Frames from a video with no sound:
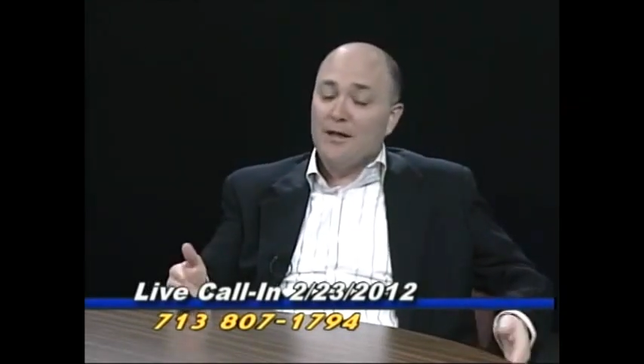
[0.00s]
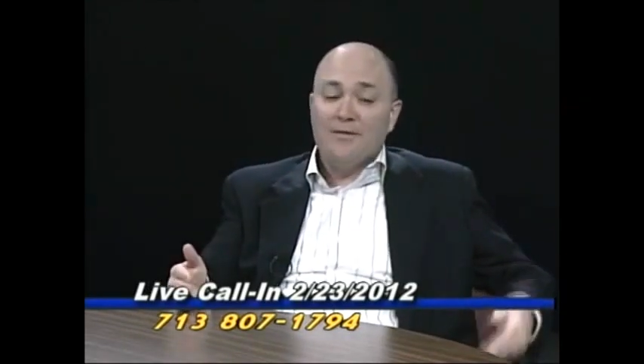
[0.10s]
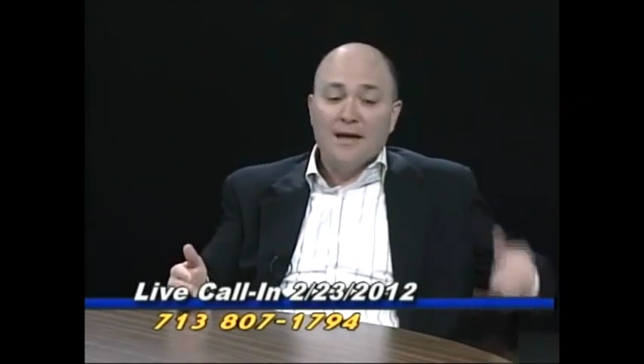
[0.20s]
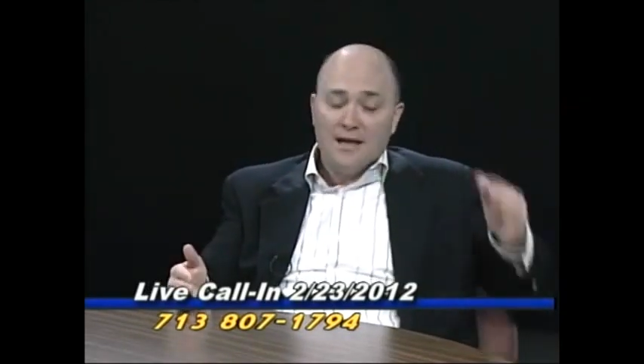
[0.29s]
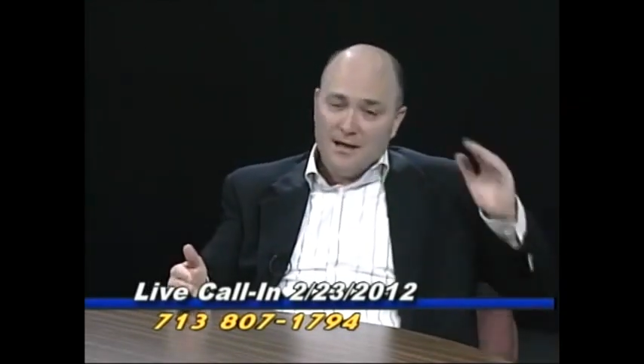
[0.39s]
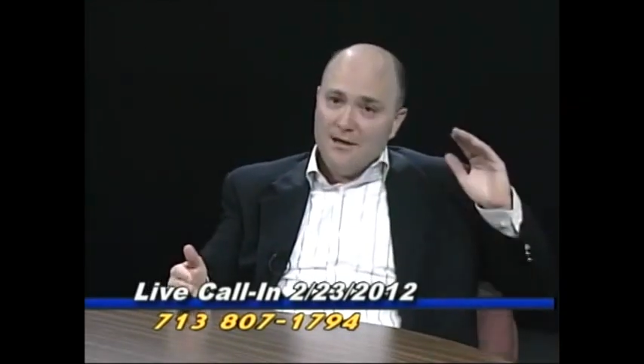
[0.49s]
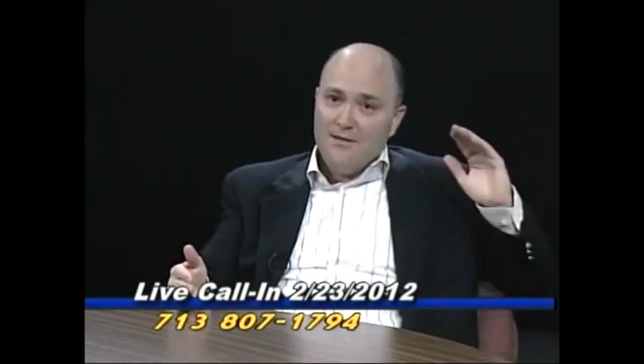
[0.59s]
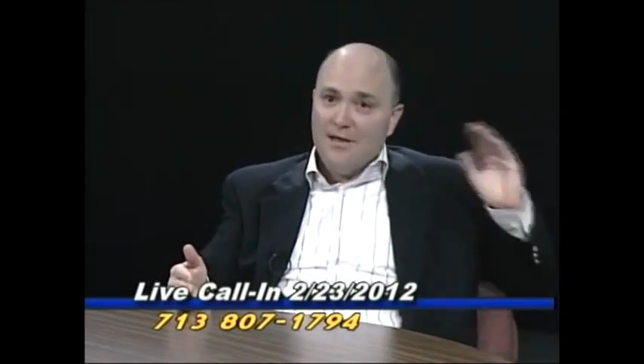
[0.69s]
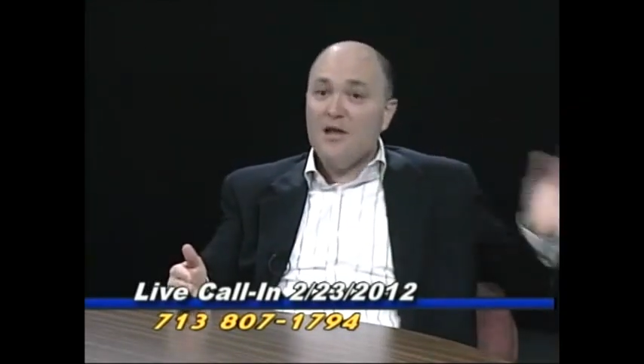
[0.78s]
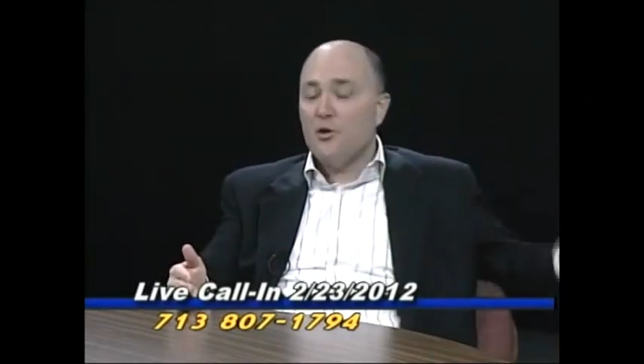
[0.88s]
and
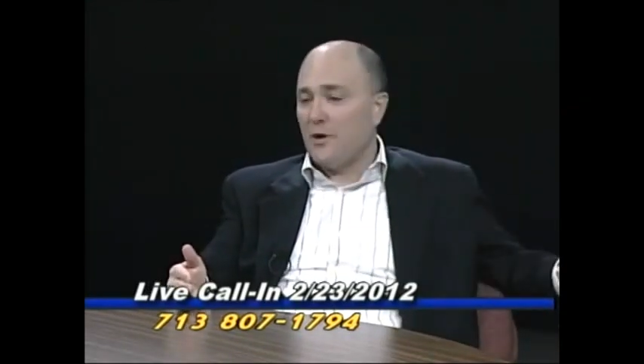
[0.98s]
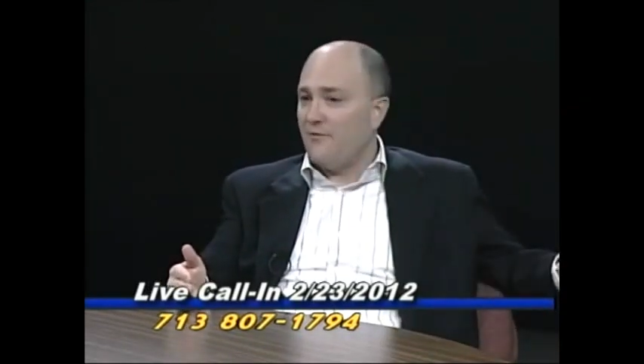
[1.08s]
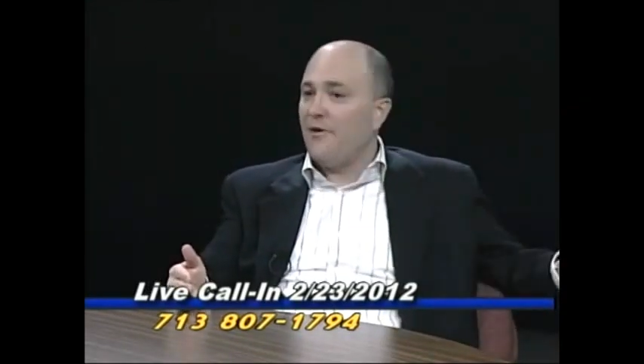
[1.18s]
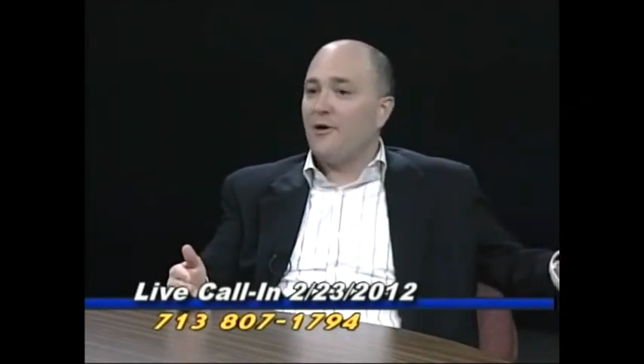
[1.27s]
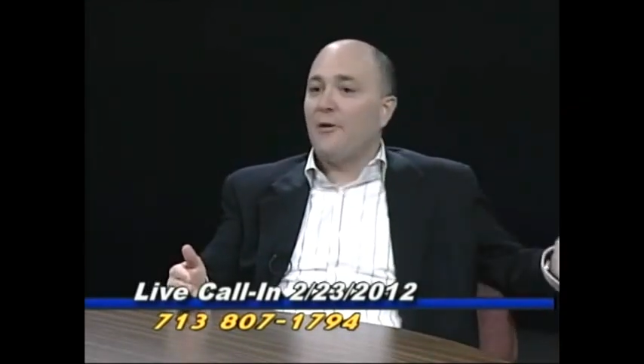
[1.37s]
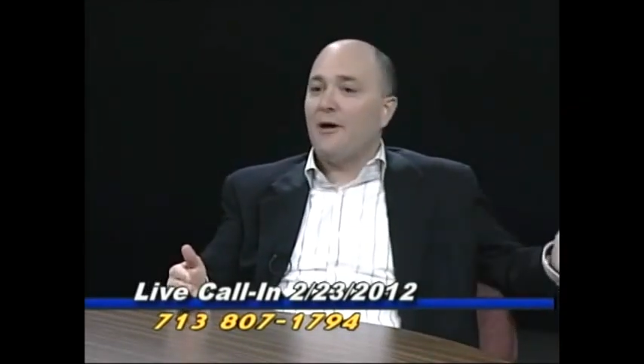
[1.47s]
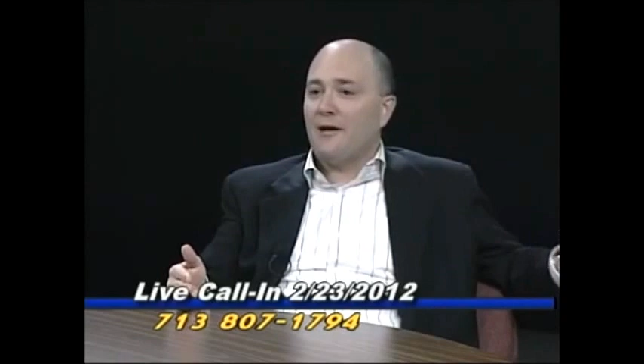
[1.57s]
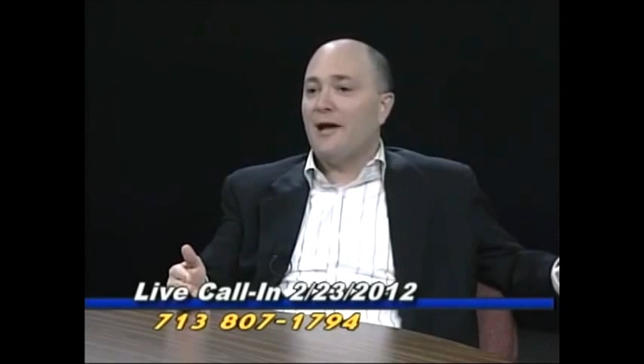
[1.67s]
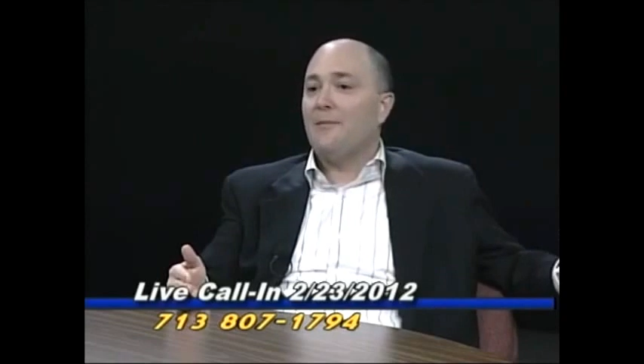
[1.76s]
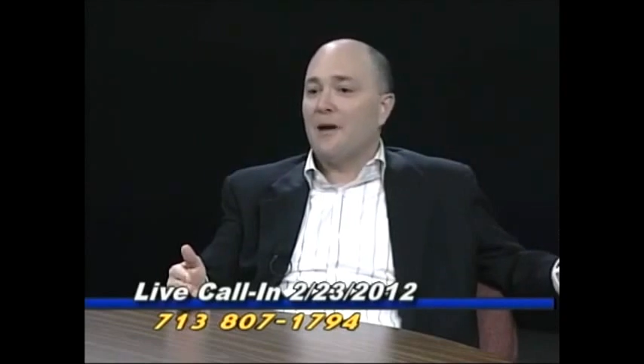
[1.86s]
then you can figure out
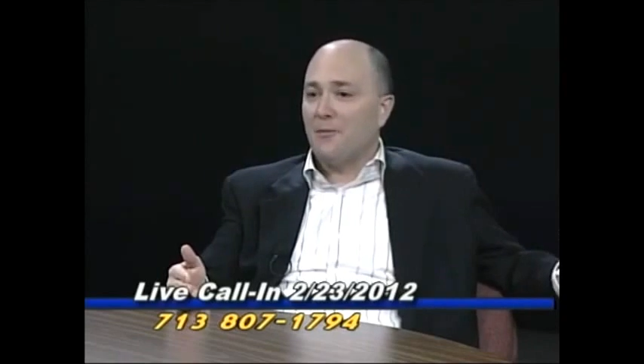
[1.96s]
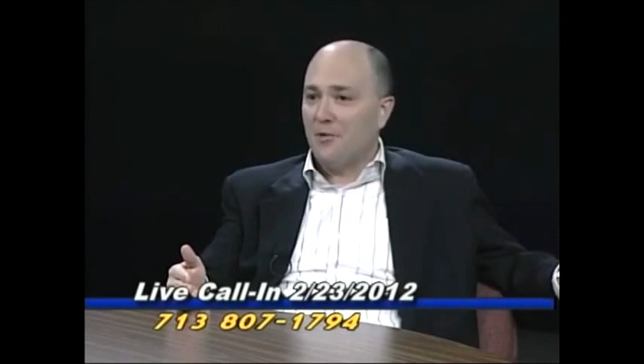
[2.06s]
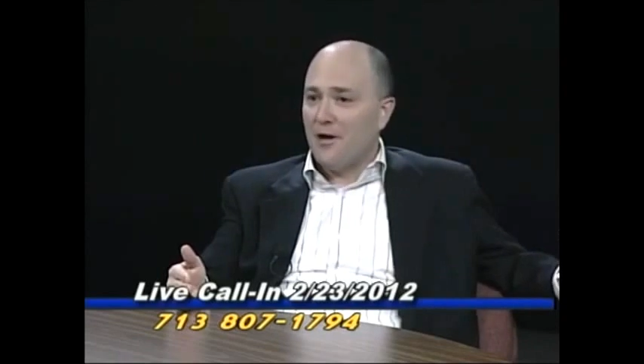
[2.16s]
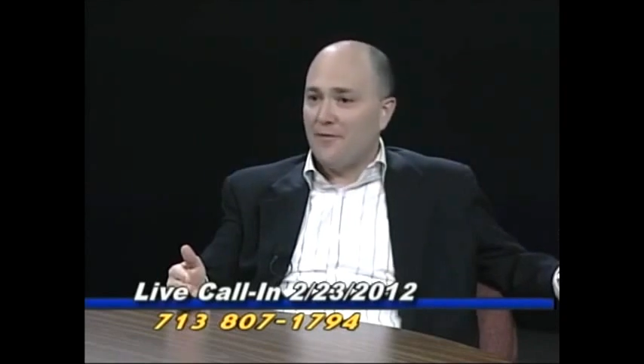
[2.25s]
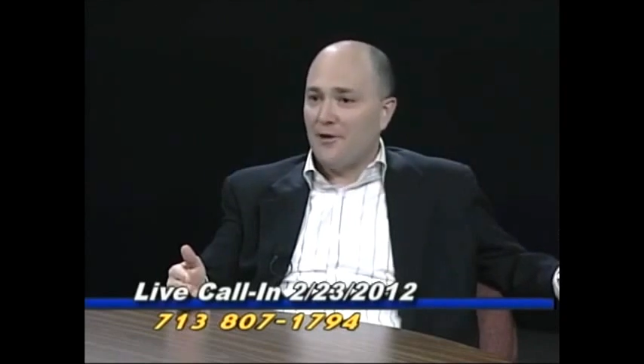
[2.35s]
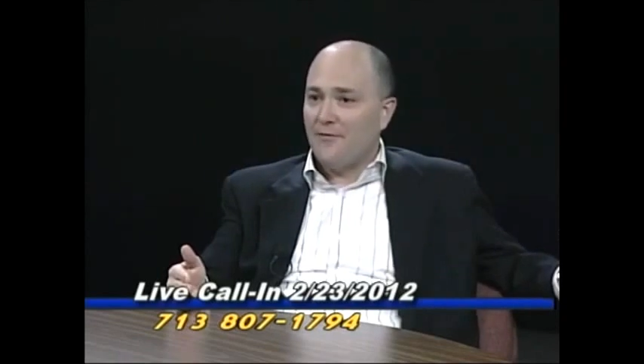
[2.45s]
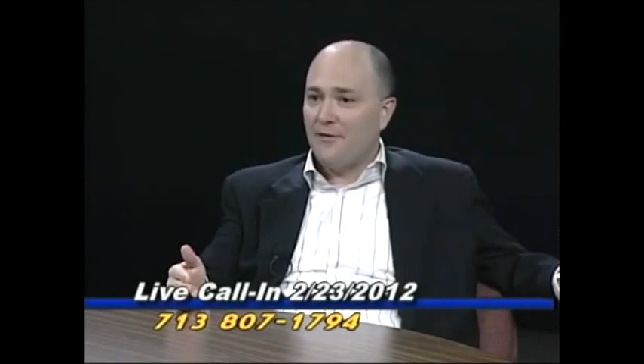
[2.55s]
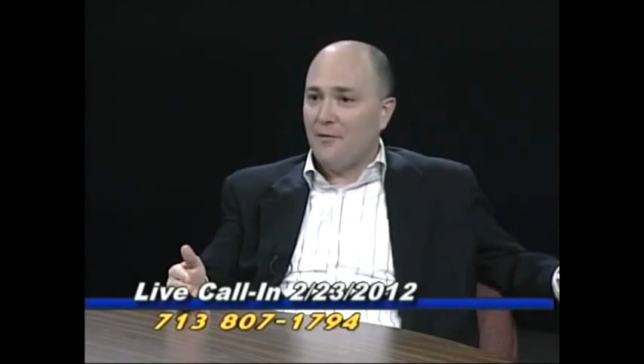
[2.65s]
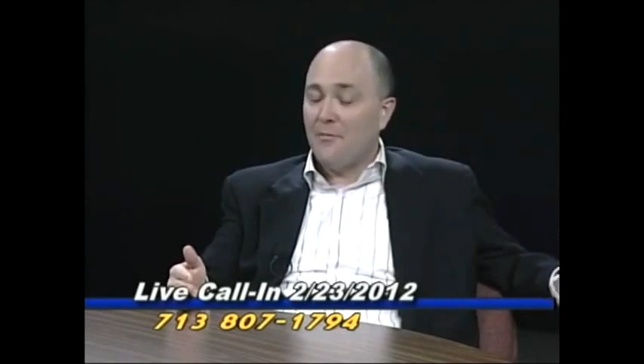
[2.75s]
how to make a profit off of it.